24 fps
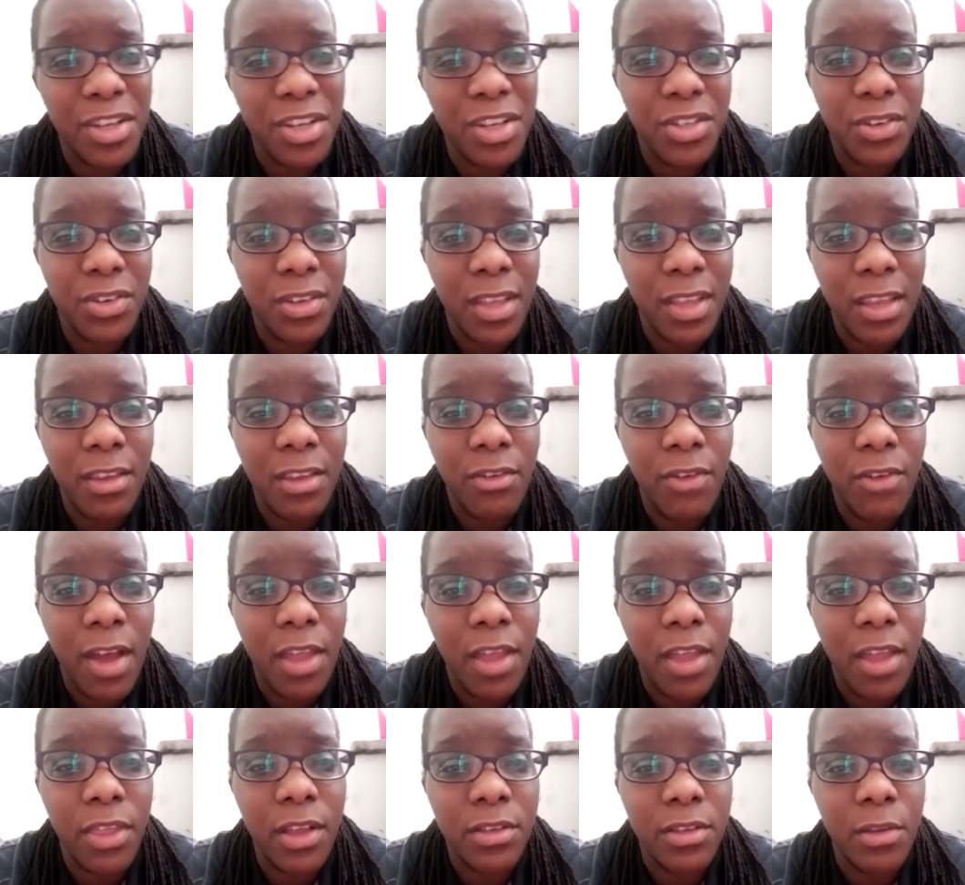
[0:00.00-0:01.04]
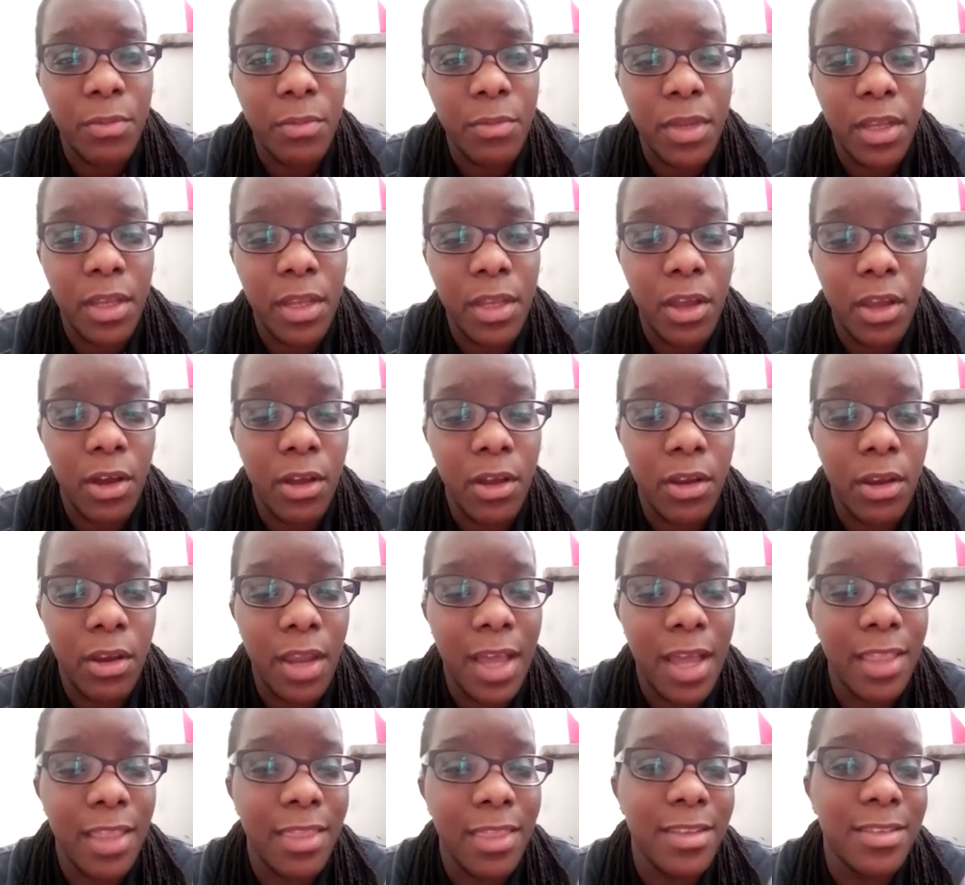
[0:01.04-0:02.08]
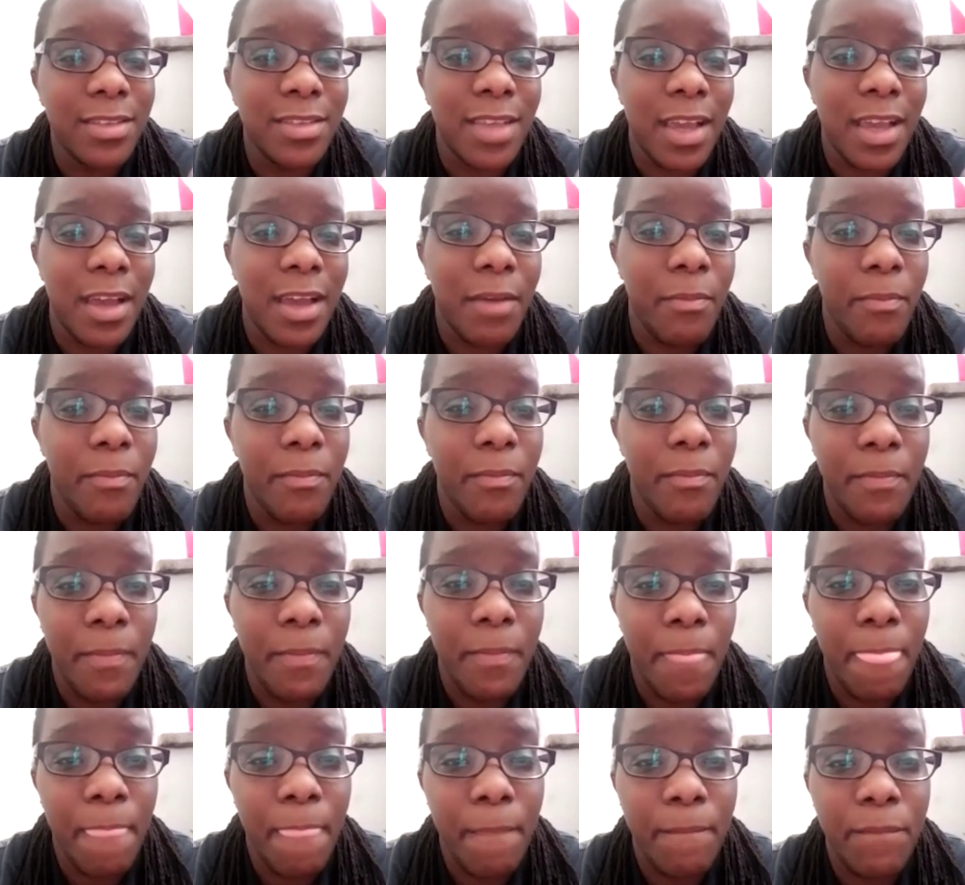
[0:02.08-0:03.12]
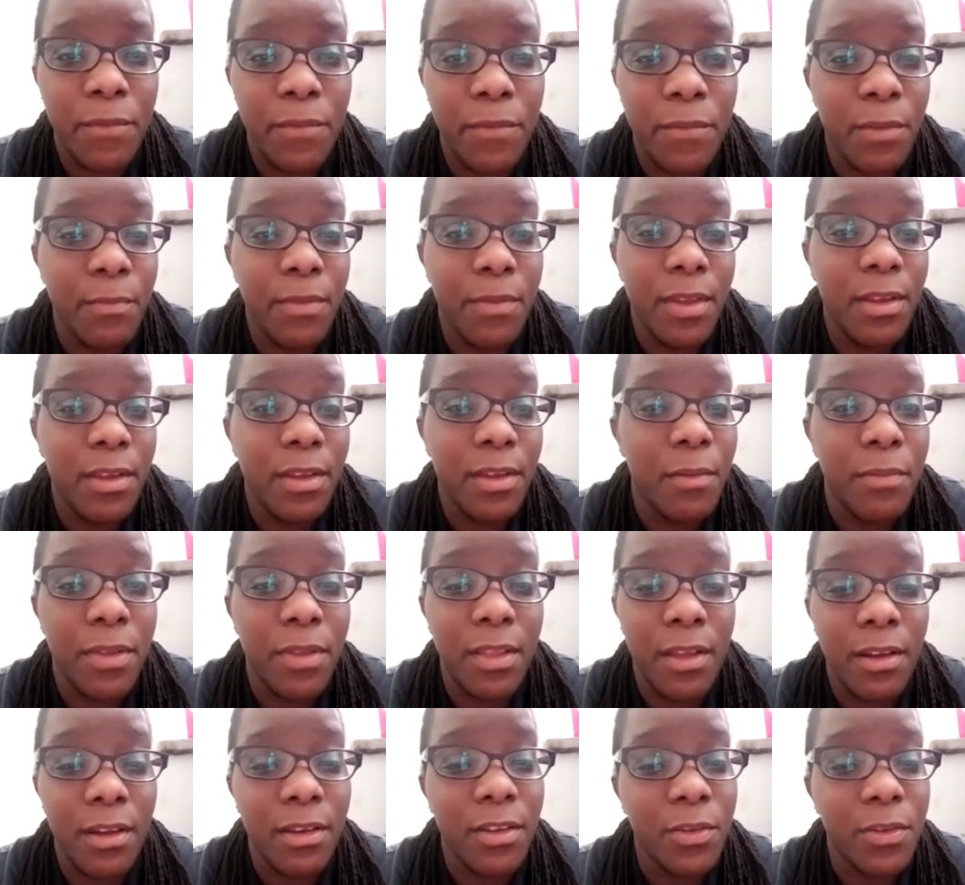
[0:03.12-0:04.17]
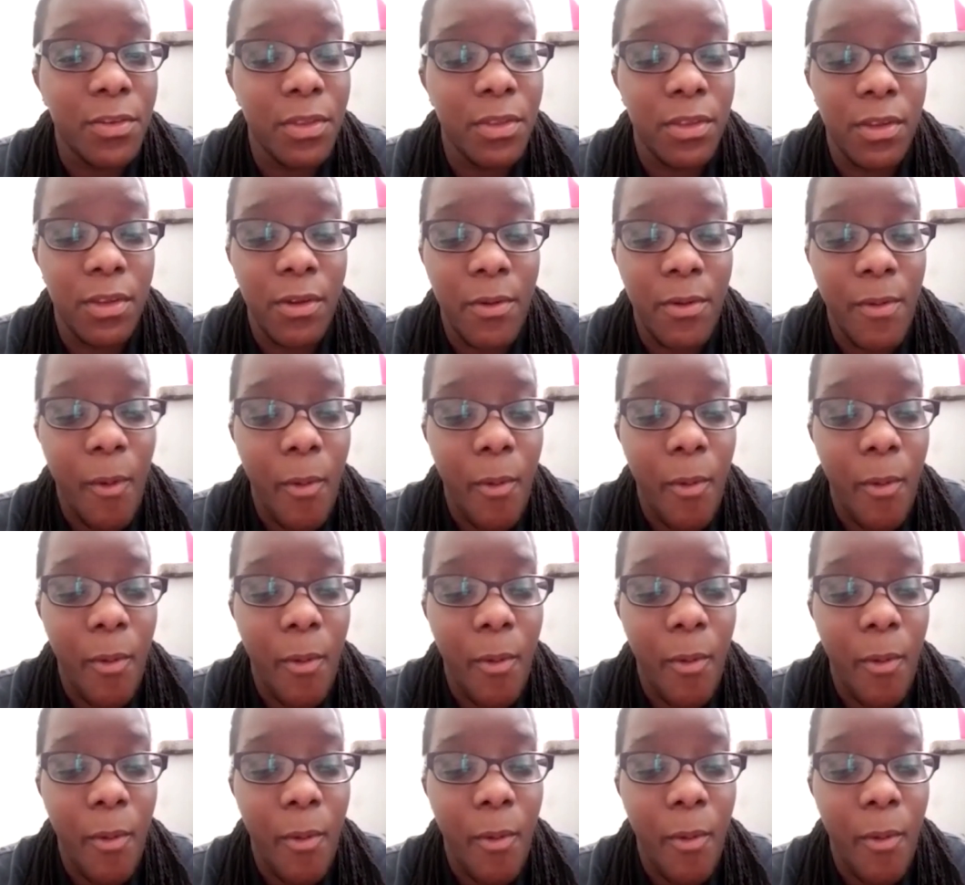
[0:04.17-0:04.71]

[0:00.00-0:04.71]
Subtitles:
sure that the right things are being done at this time, to be completely honest with you.